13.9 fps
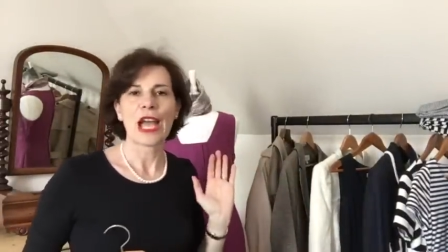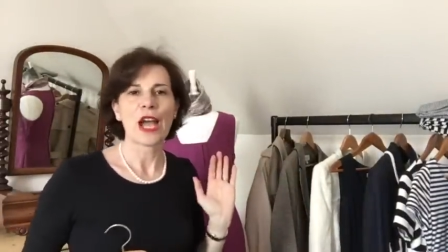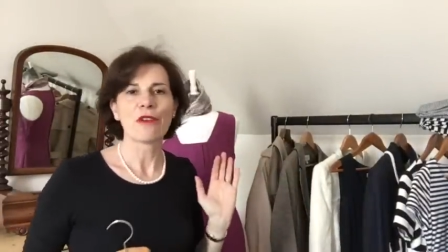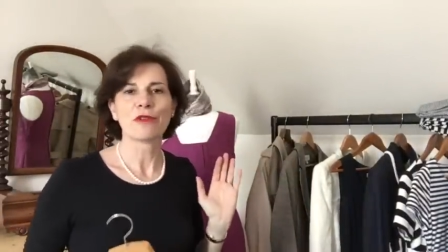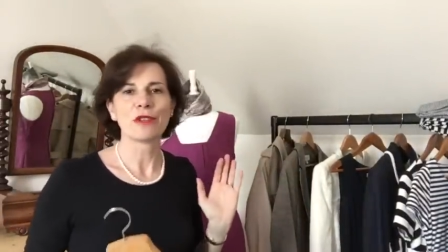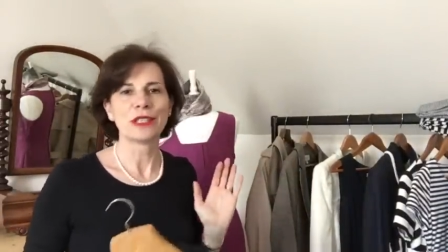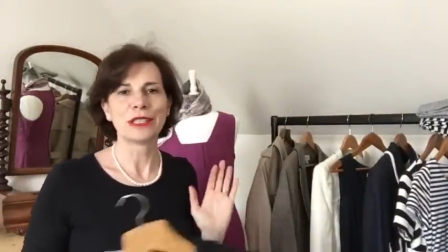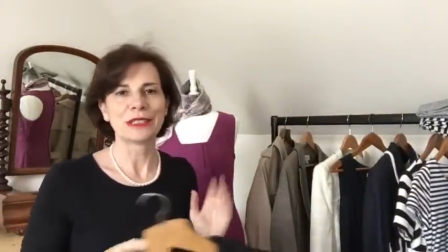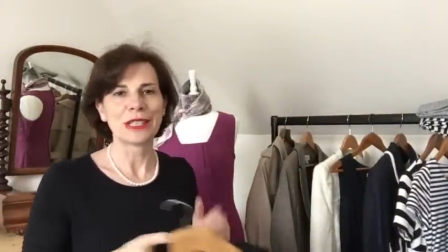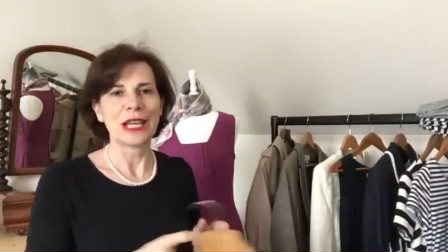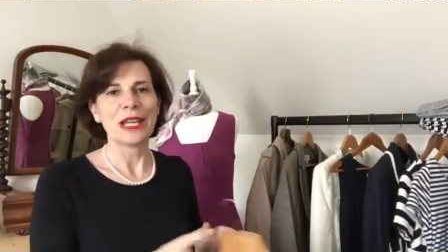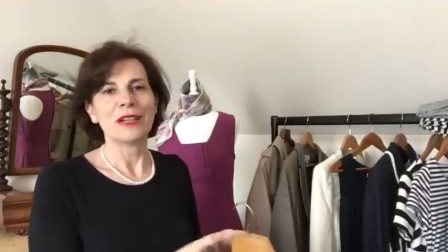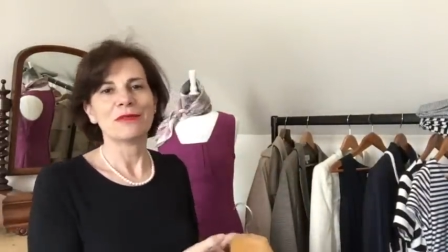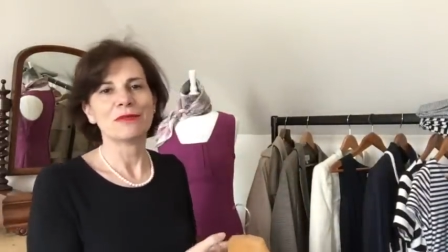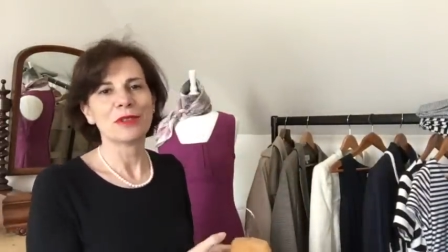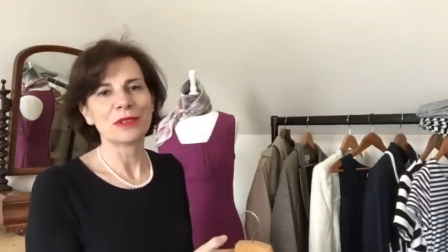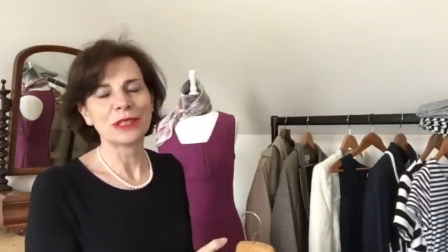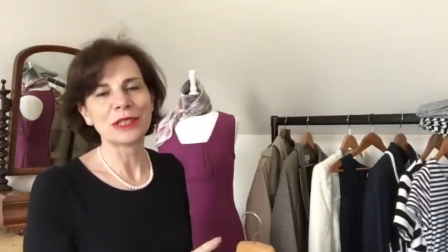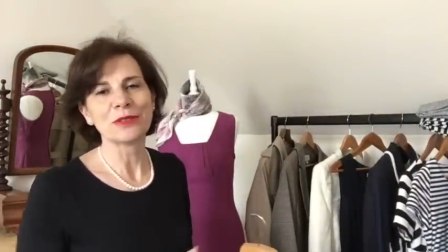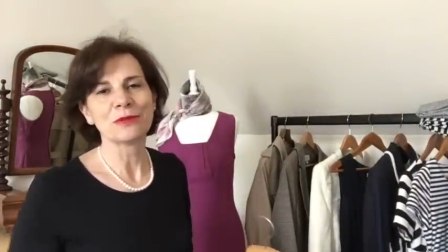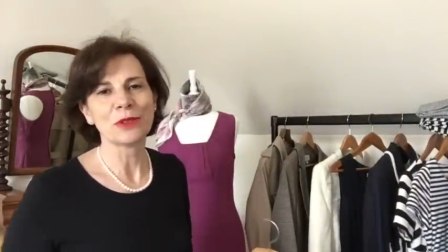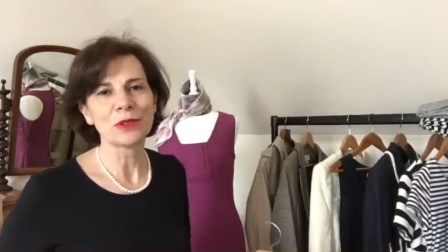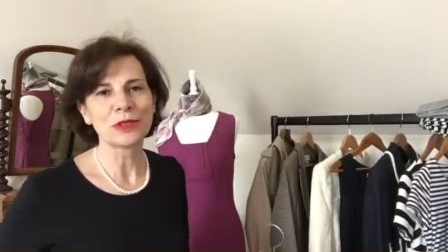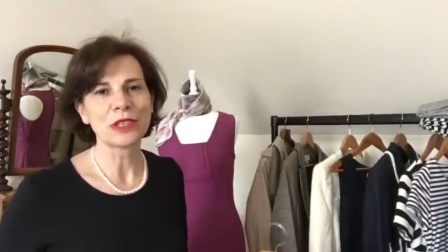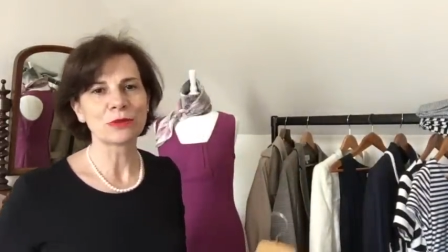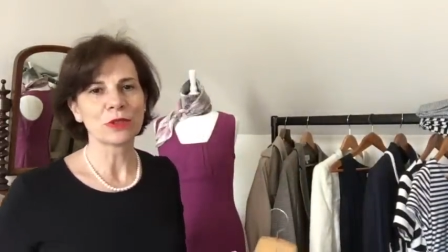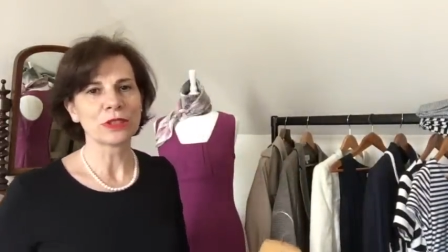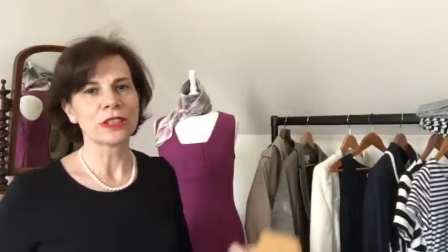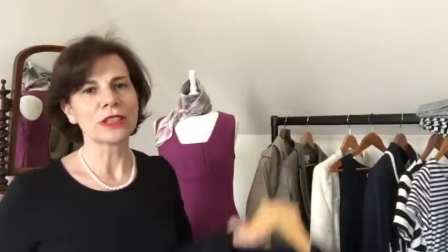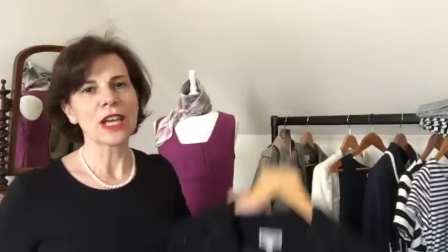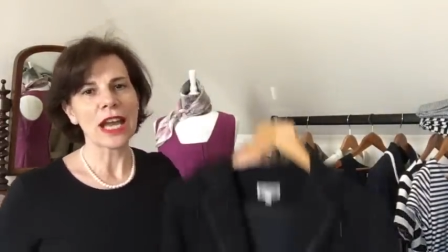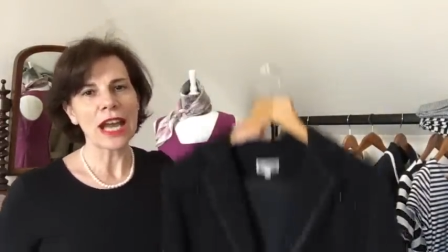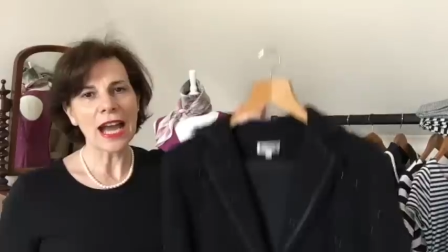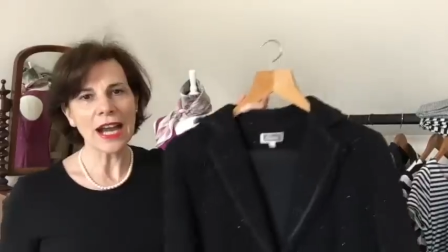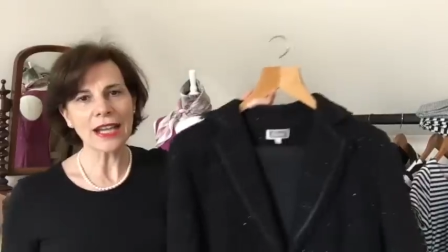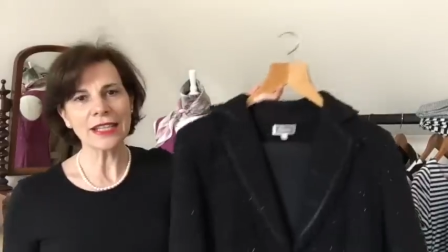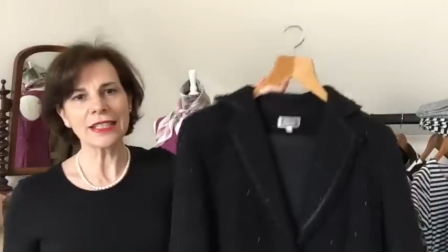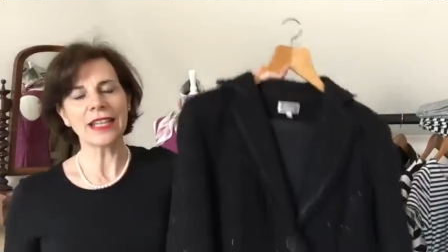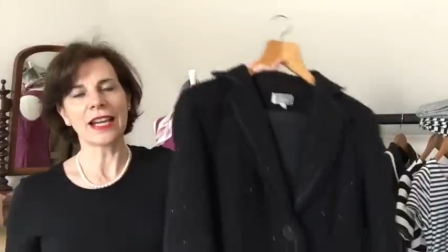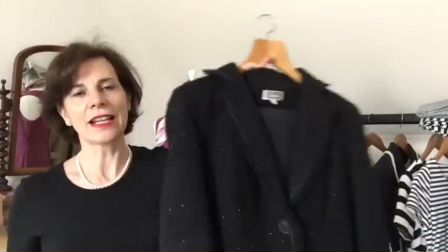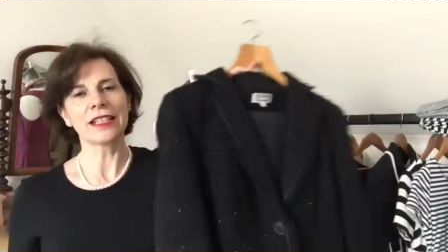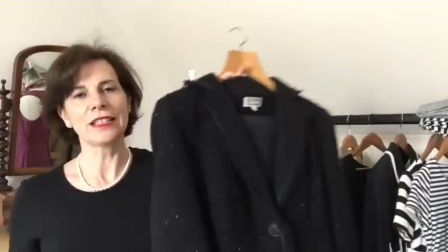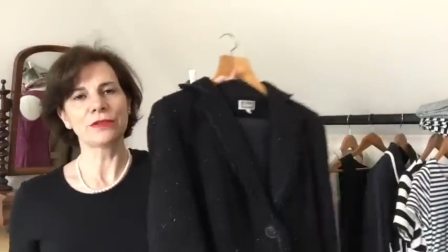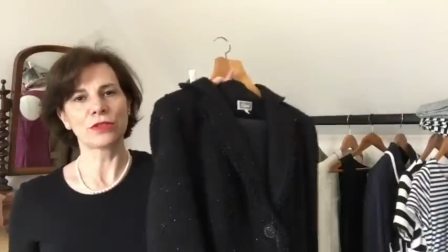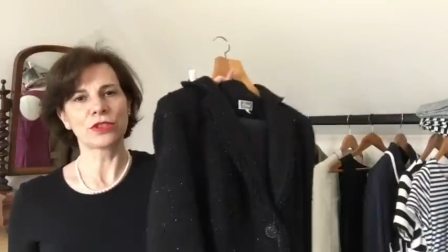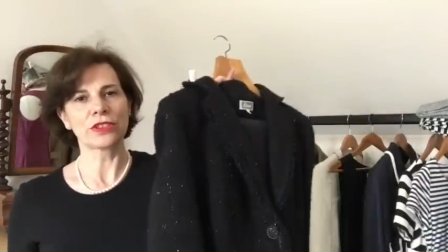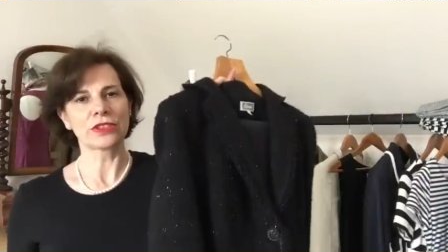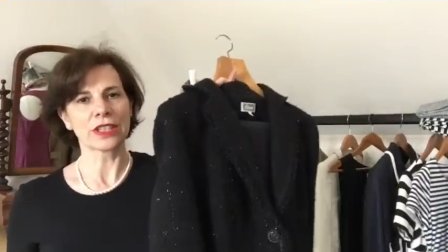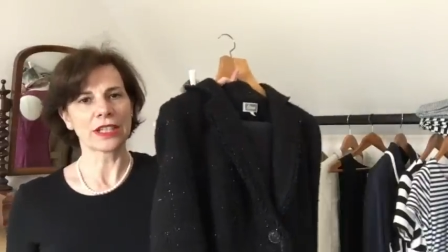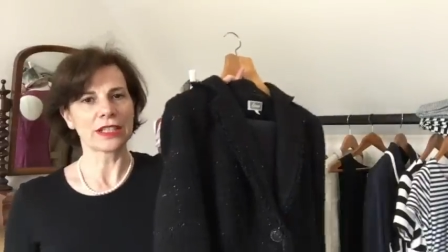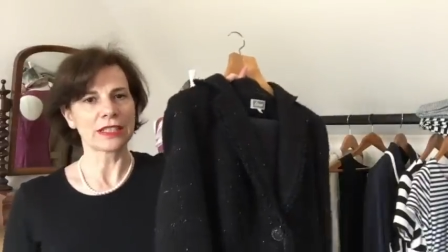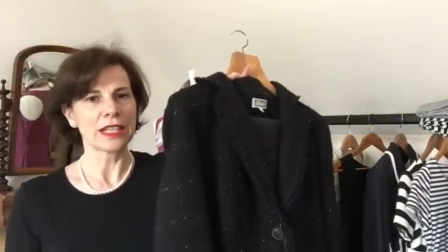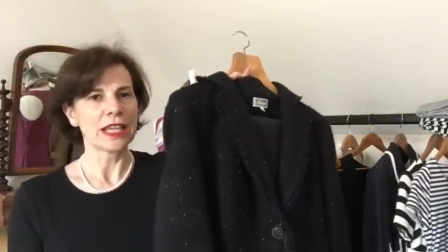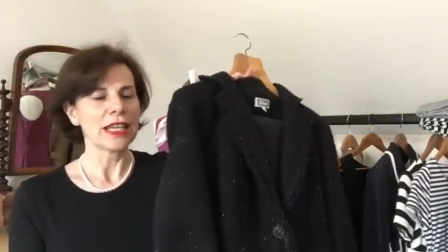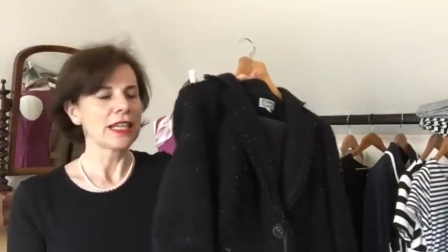I've worn it, worn it, worn it, worn it. Highly, highly versatile.